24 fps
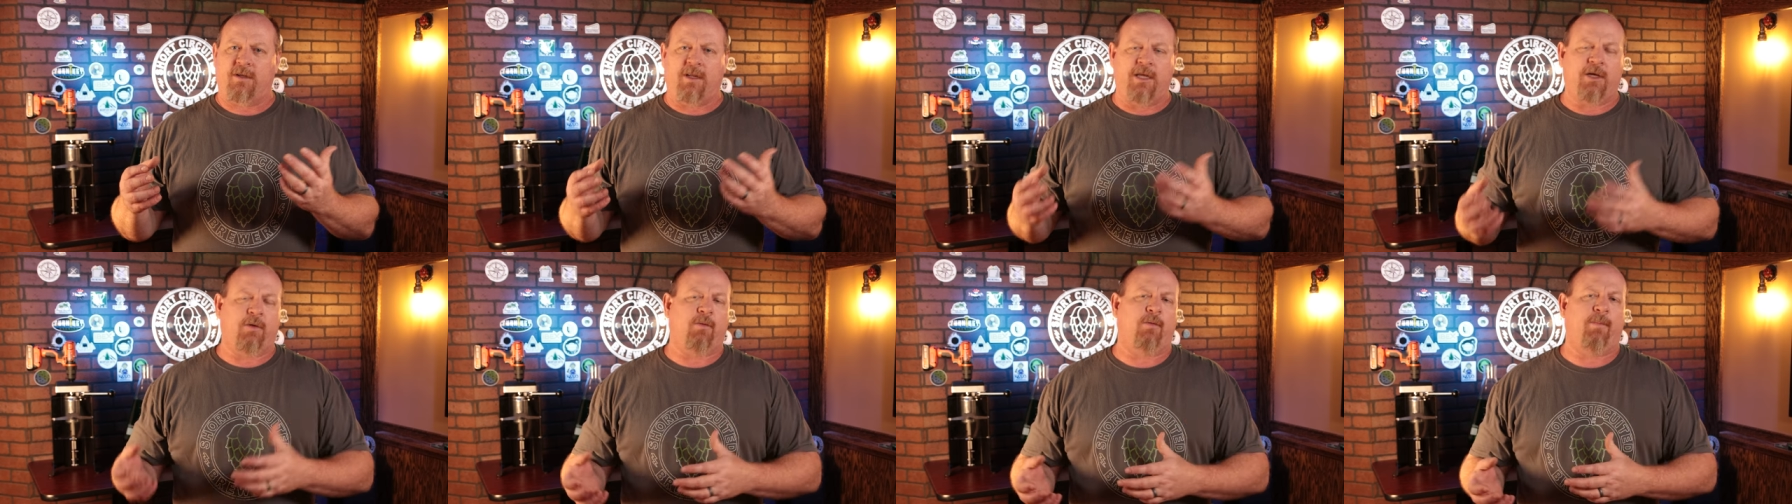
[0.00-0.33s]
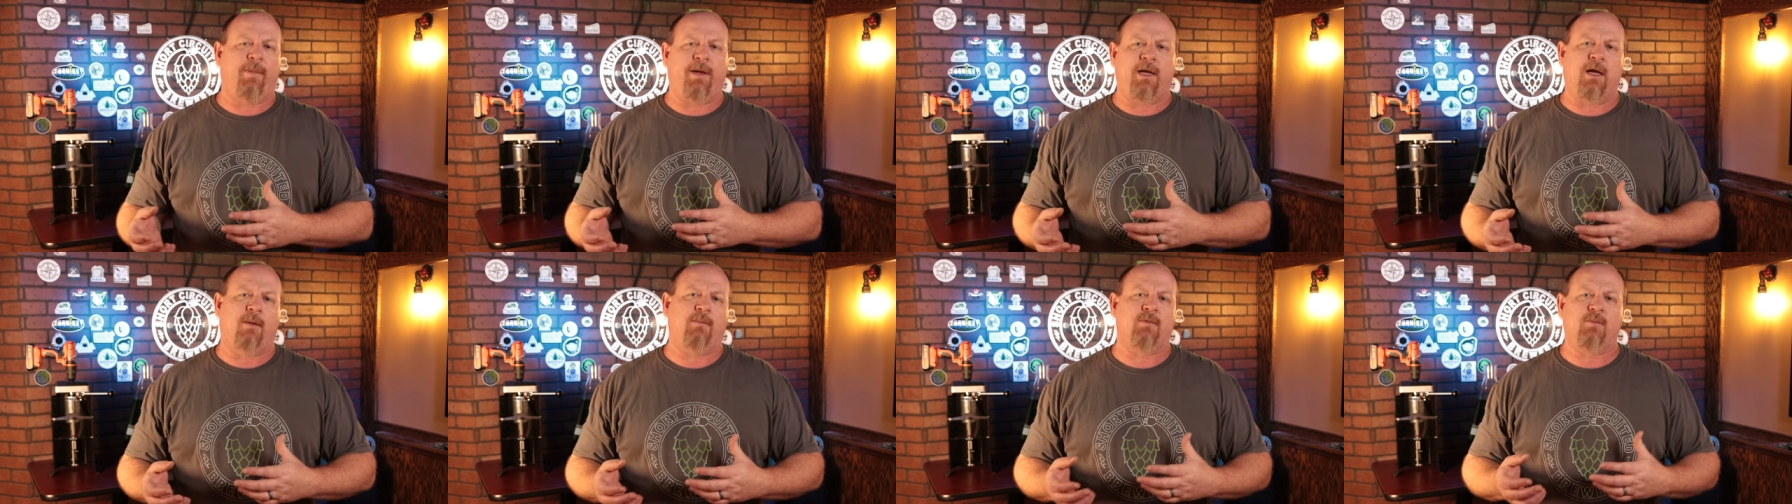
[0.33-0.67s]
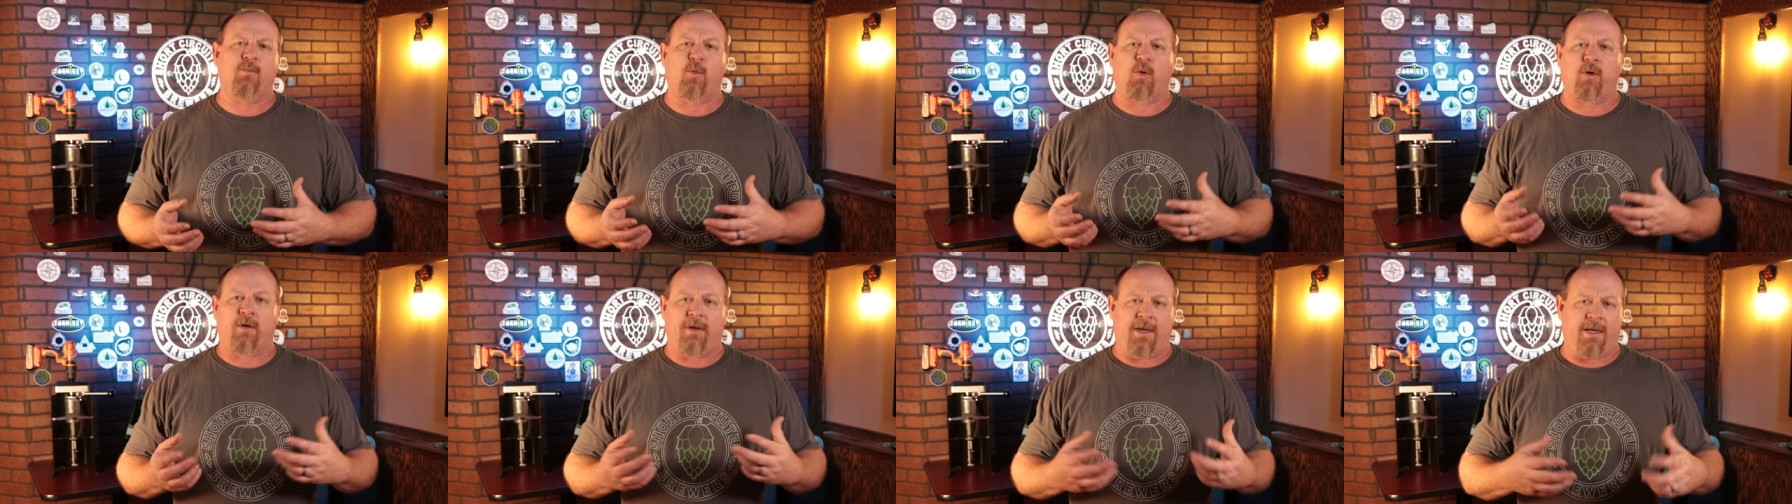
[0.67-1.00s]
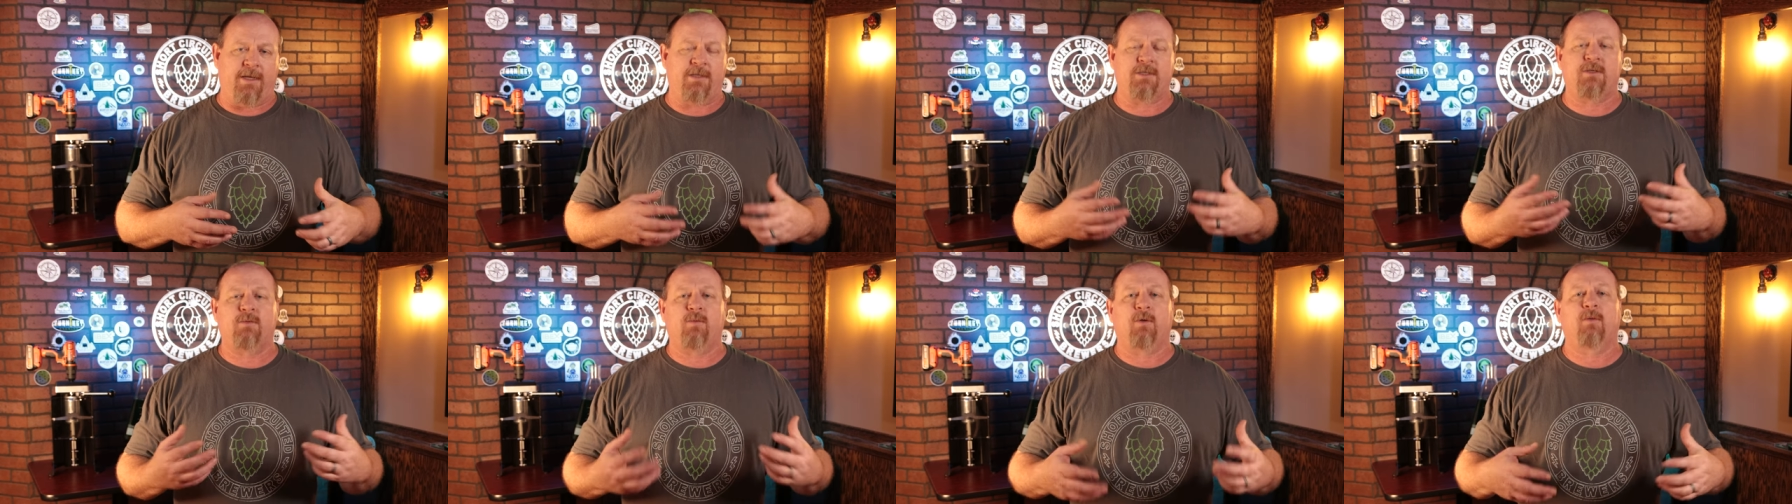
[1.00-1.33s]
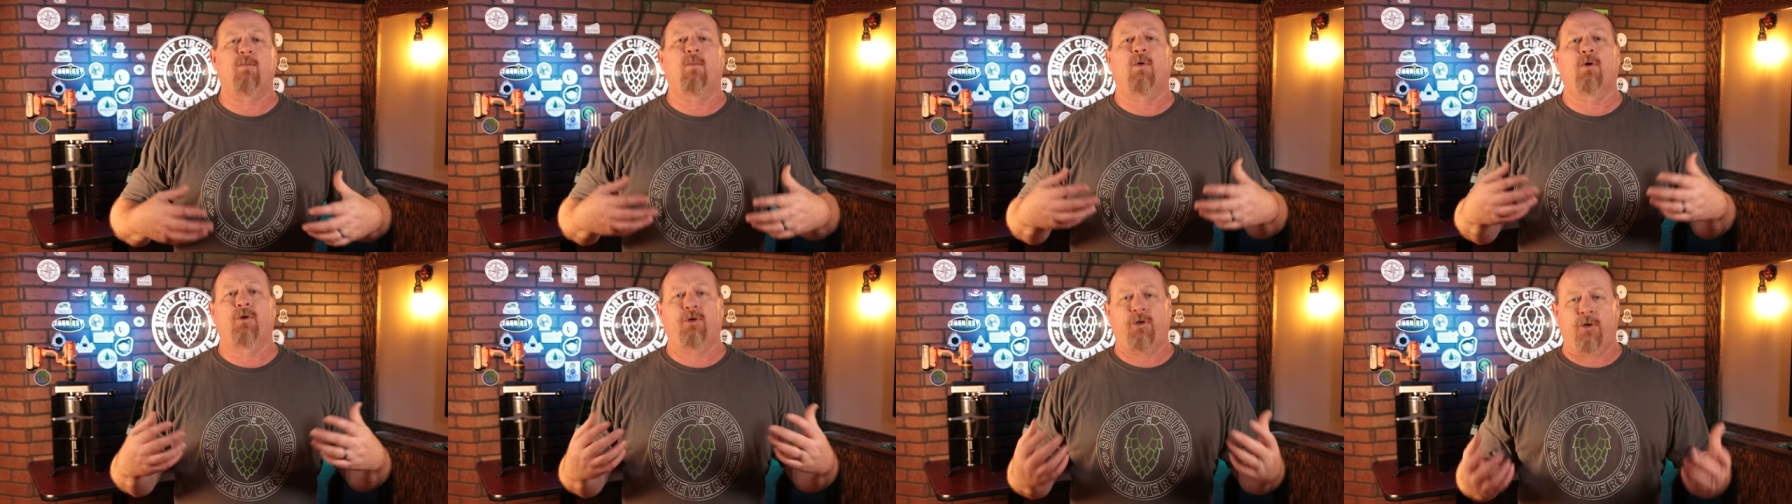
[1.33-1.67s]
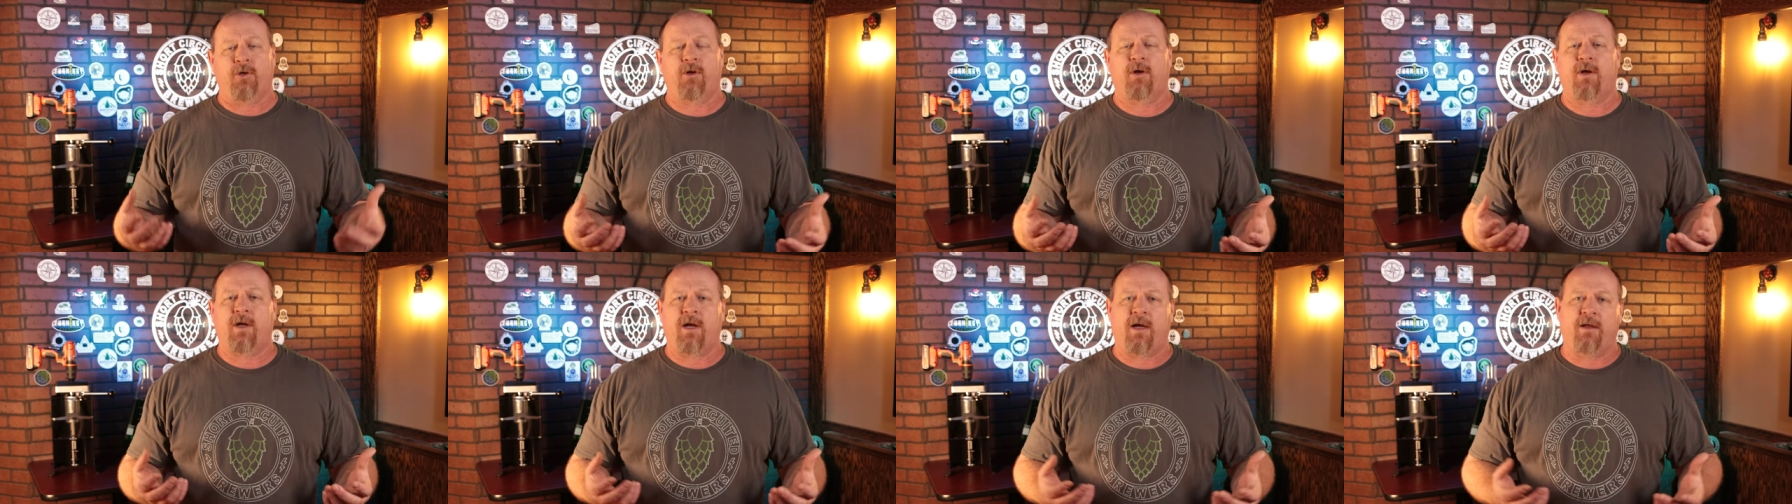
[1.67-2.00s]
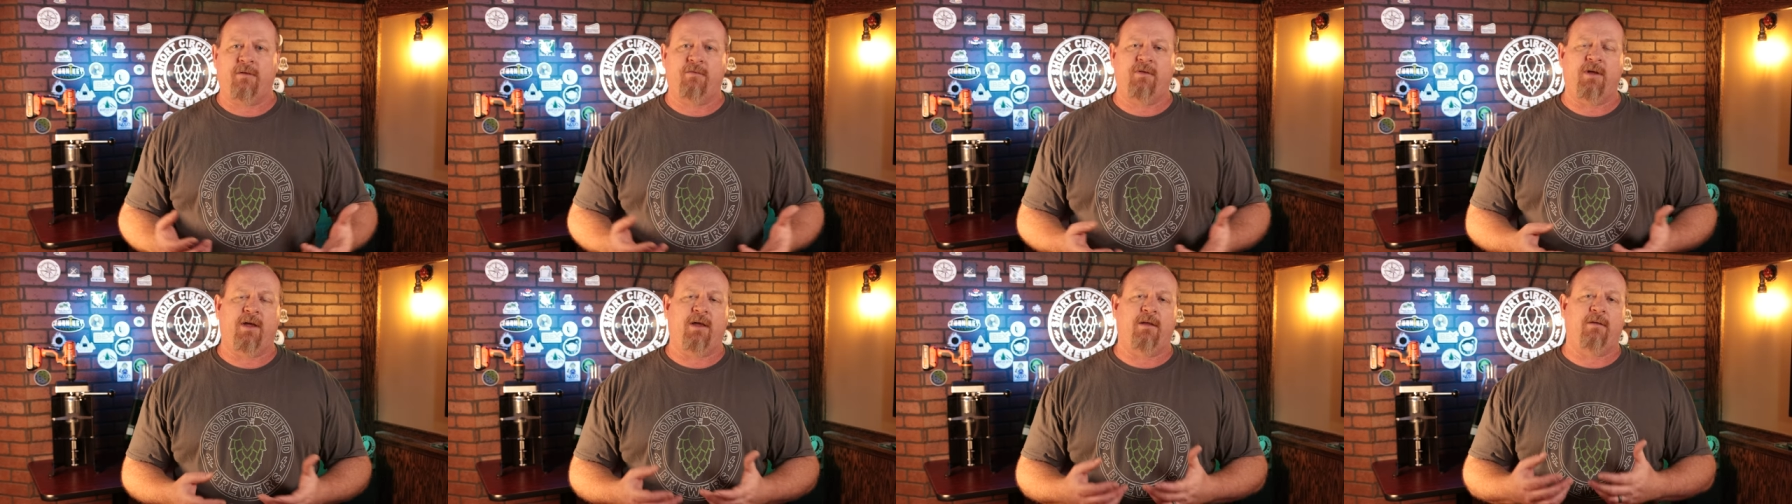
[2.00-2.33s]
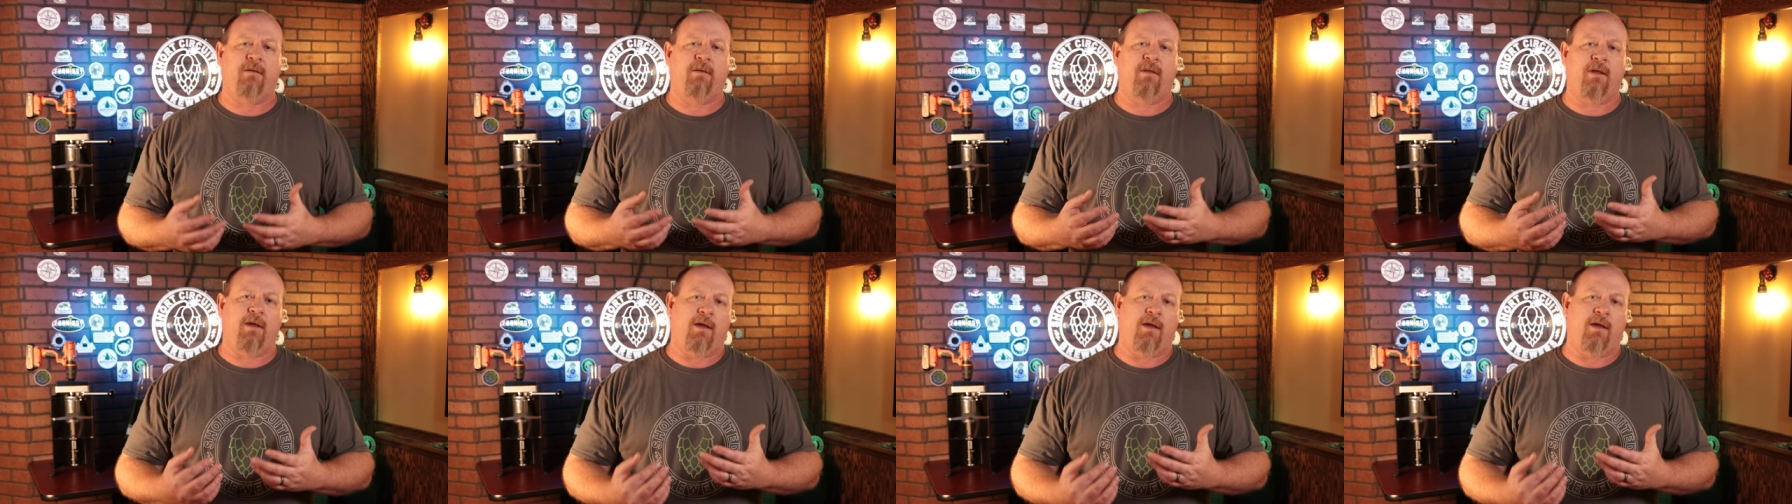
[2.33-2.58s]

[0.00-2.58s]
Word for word: the liquid becomes more dense with more sugar content,